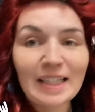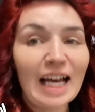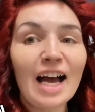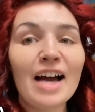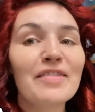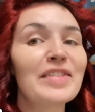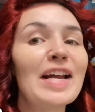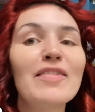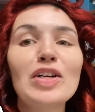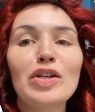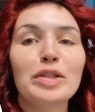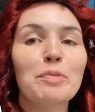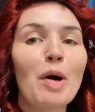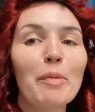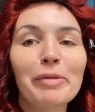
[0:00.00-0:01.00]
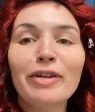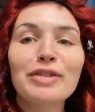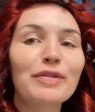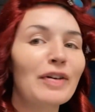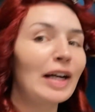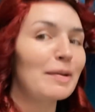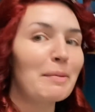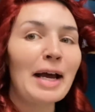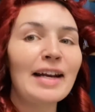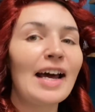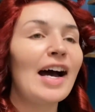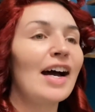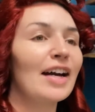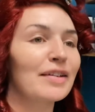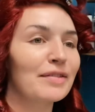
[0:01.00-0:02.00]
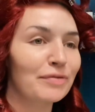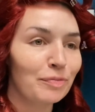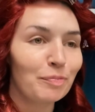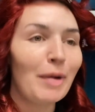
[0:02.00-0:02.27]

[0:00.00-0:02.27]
I've never looked more beautiful in my life.